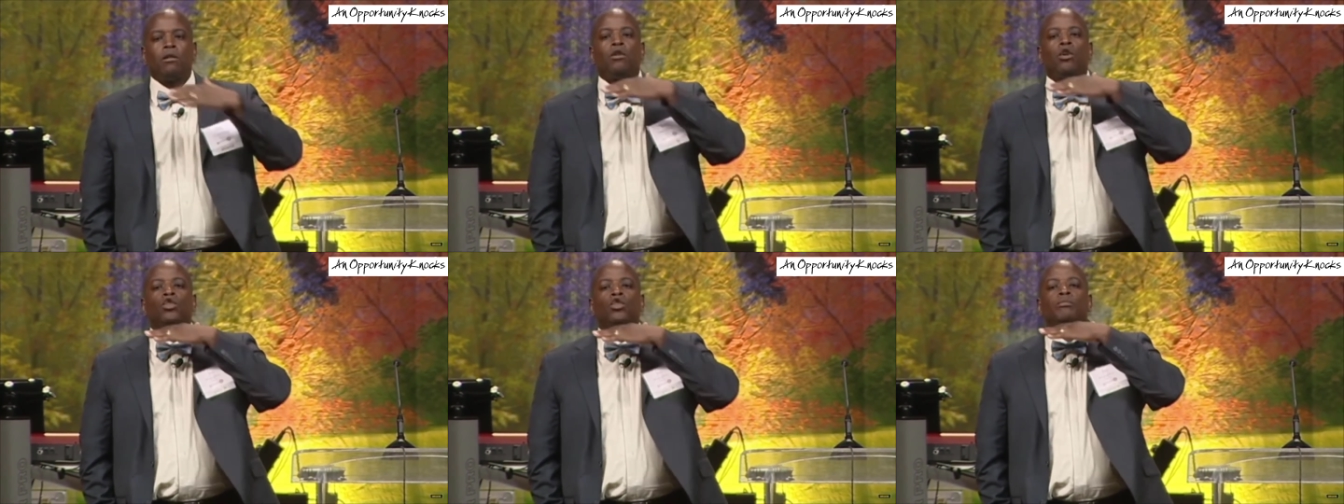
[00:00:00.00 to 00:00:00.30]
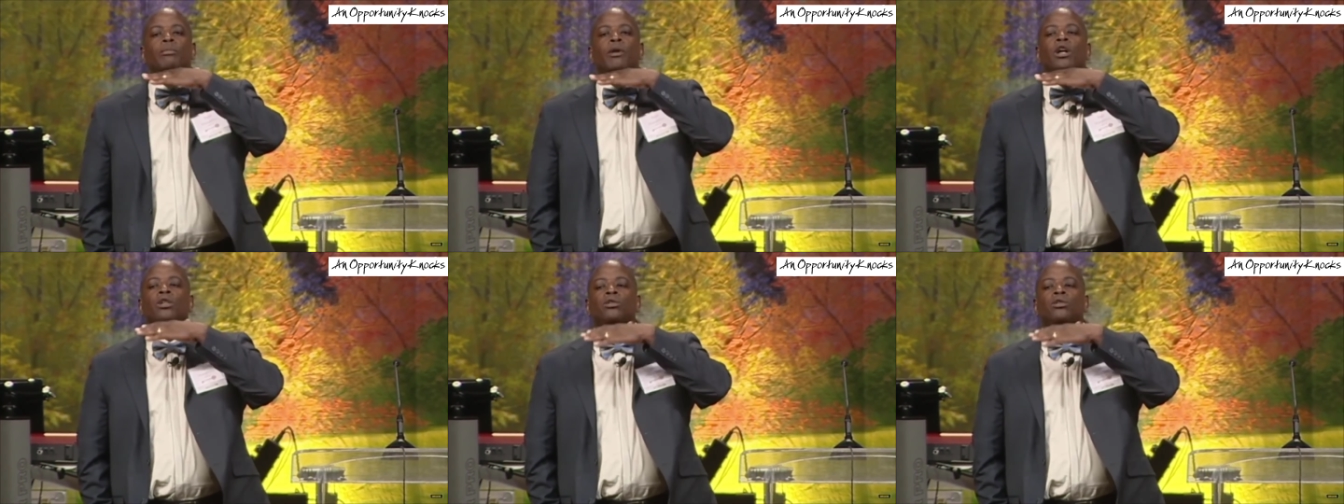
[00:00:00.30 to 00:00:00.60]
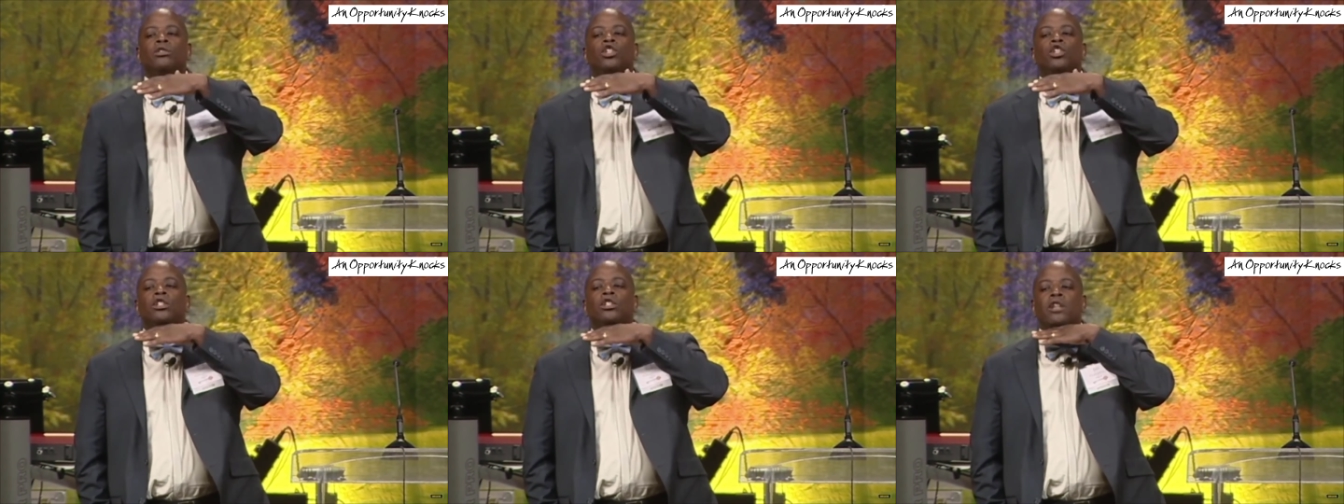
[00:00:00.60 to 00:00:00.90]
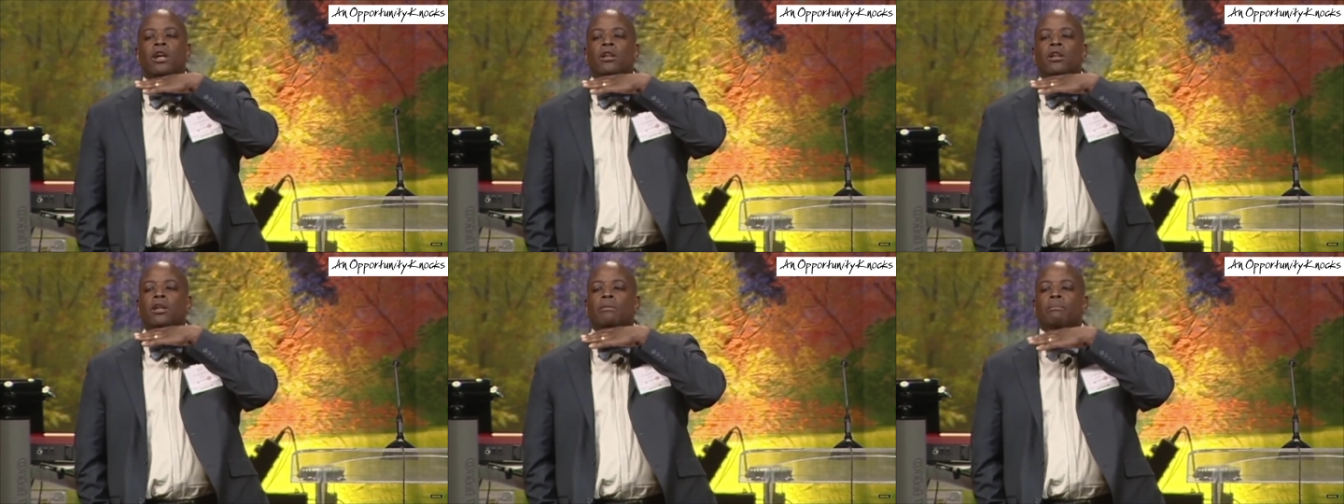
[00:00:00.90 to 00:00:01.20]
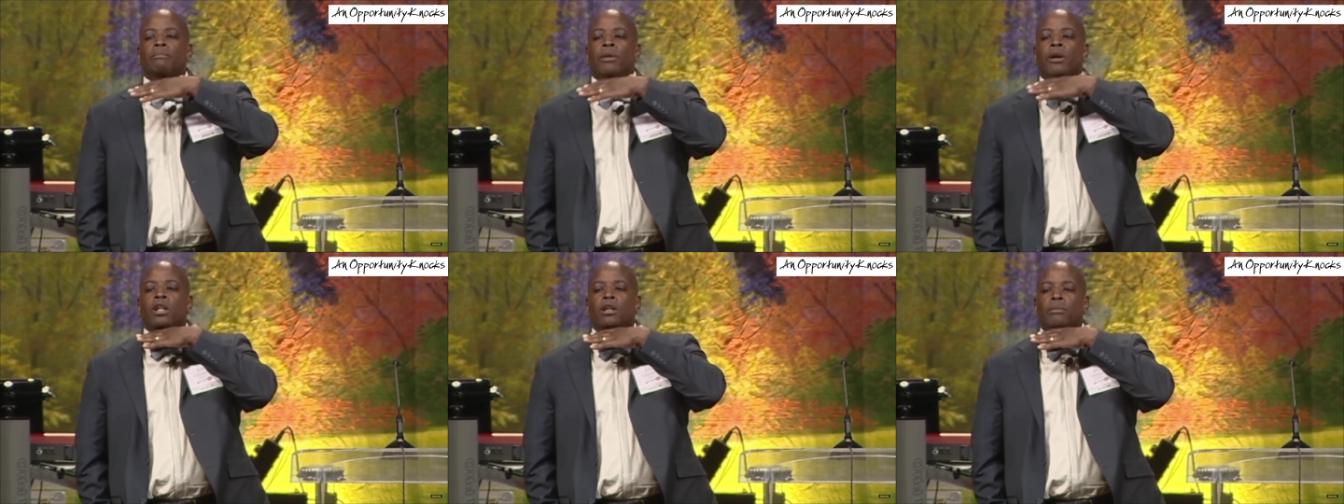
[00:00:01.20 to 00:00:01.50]
Those burns just
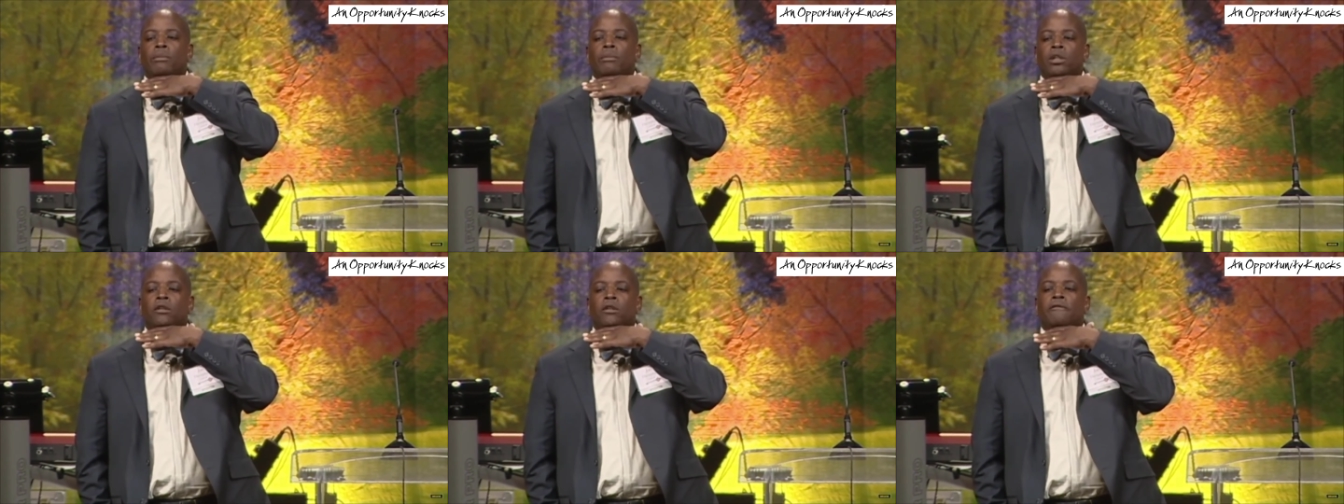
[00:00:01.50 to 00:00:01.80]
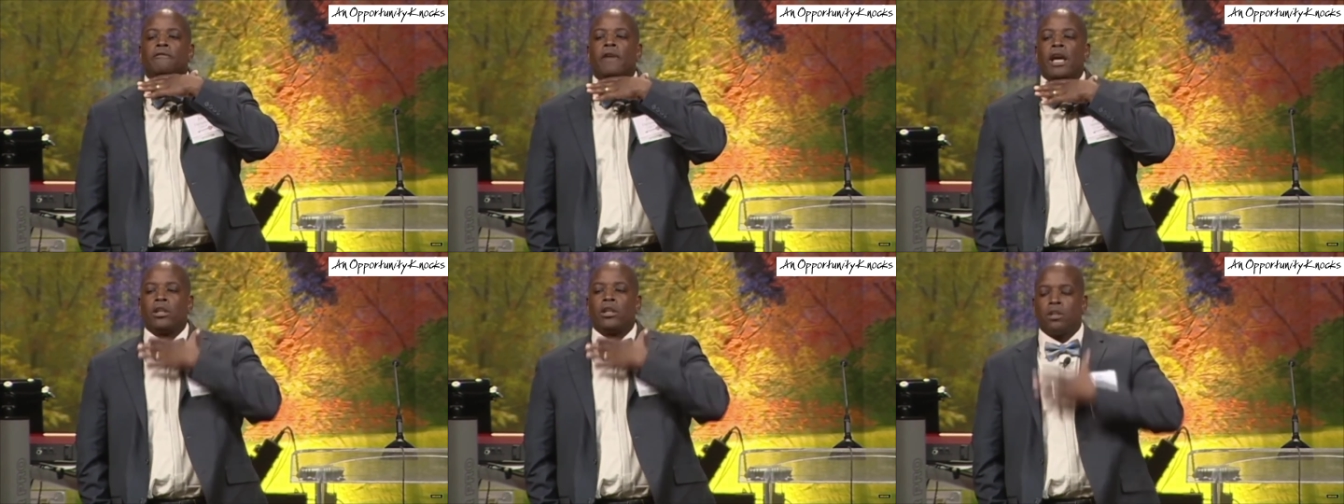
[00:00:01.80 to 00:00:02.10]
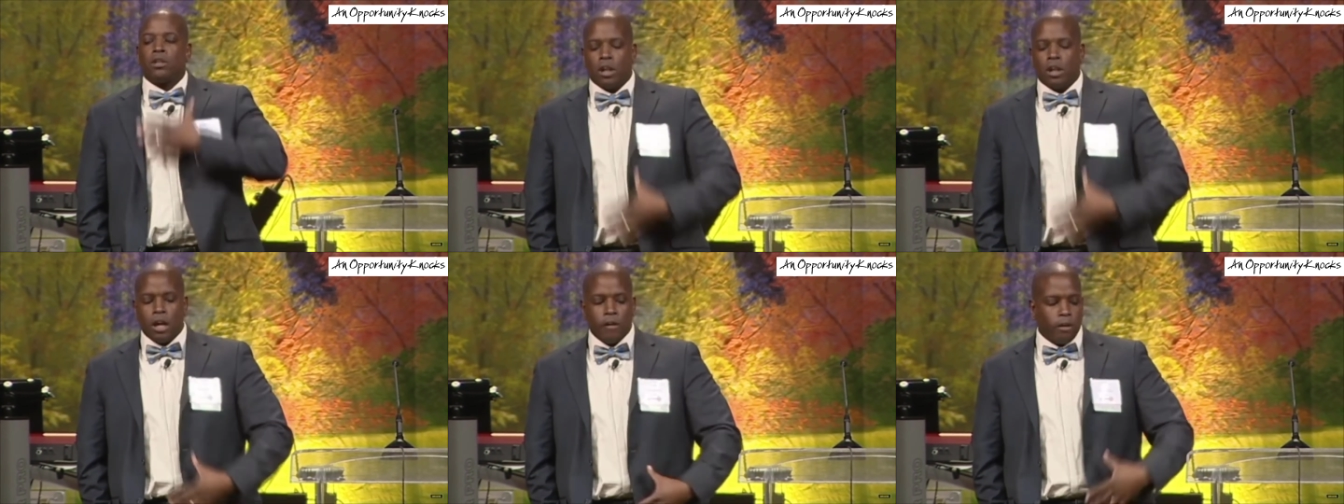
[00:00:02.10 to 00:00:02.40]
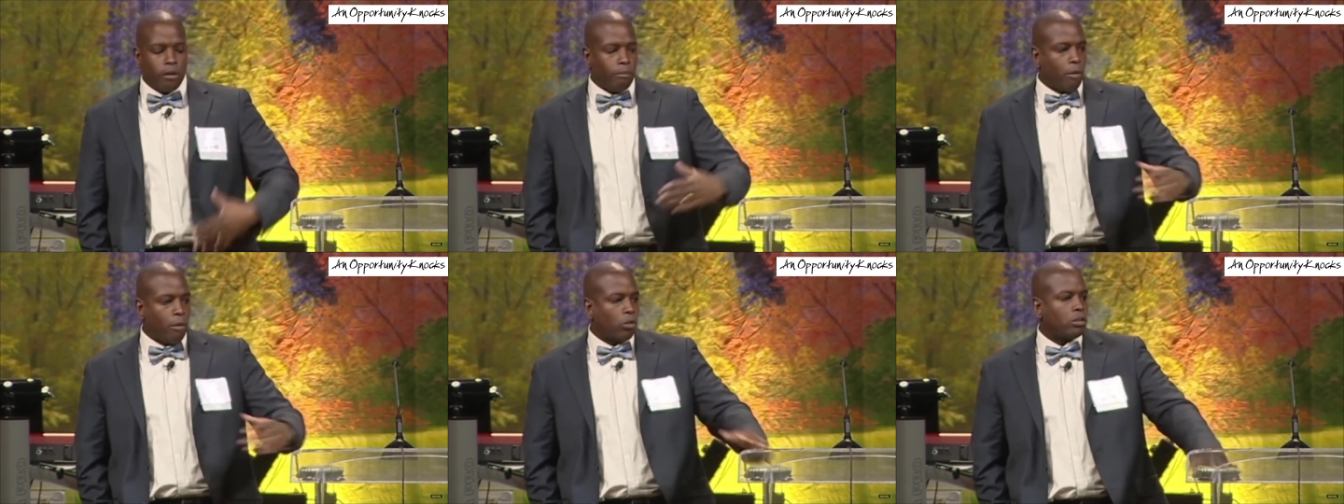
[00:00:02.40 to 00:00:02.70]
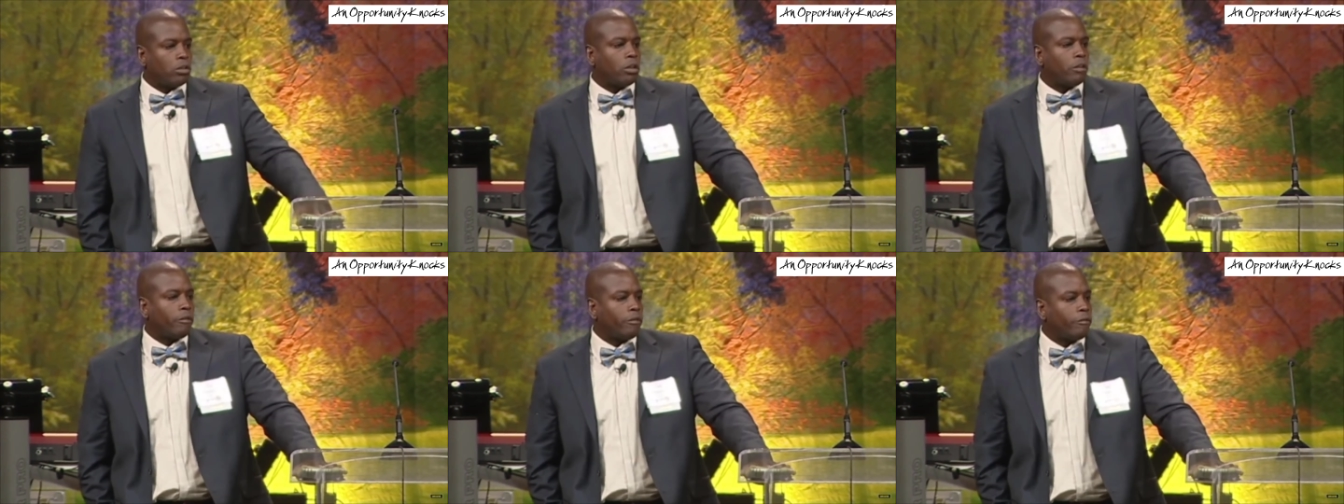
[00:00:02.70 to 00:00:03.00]
barely missed her face and covered
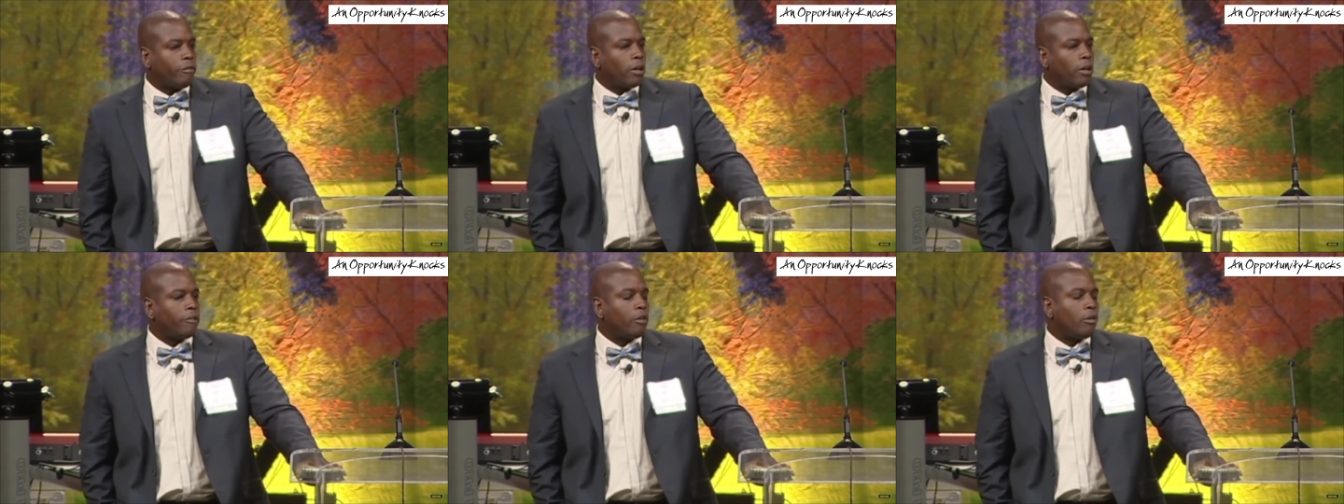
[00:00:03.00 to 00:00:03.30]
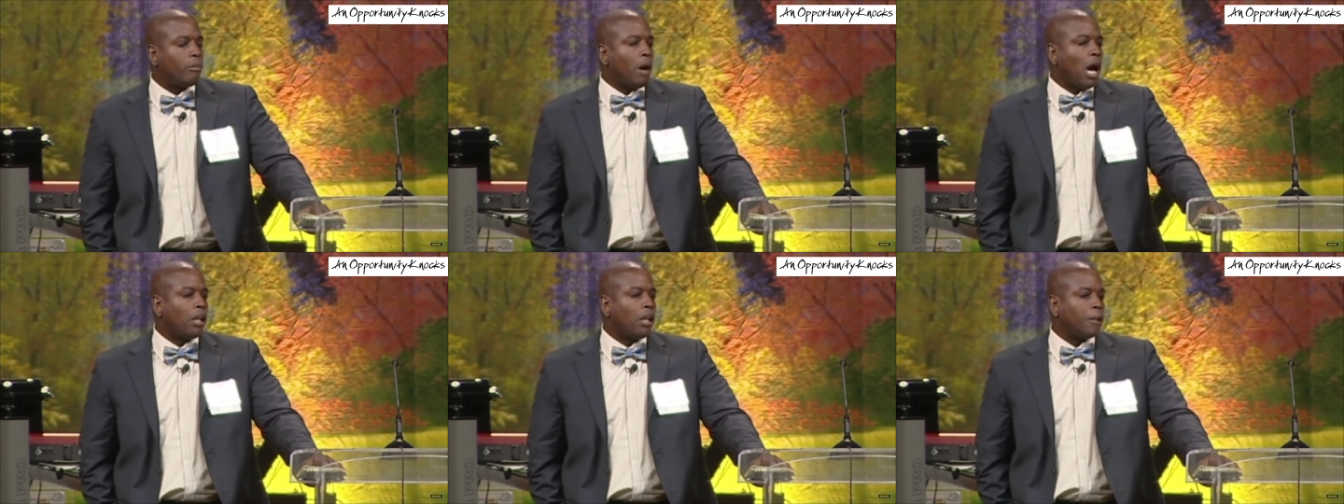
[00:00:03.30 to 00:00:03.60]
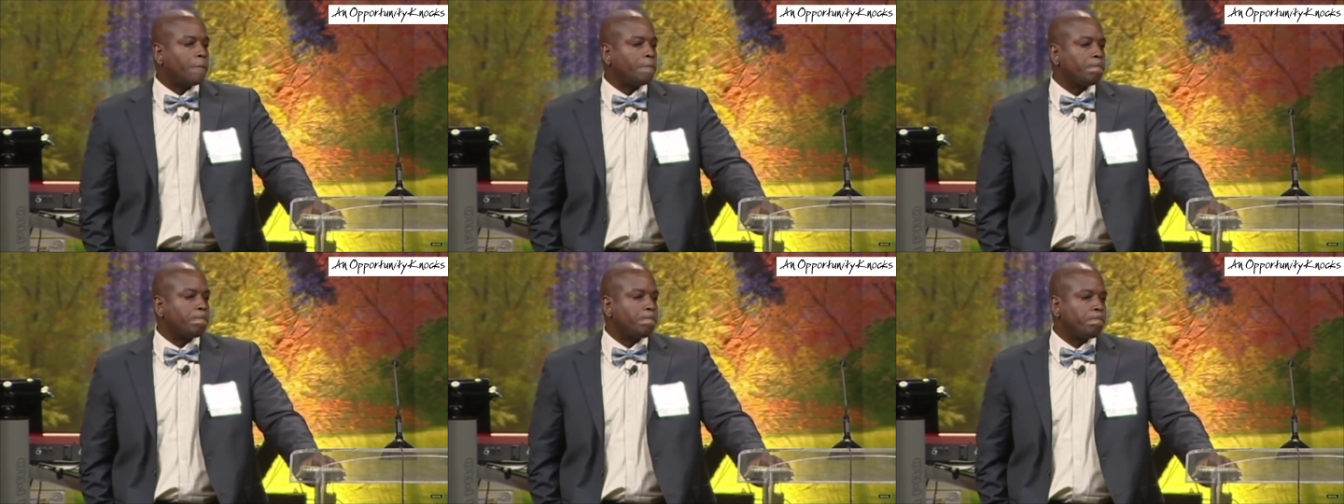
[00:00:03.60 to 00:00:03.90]
most of the front of her body.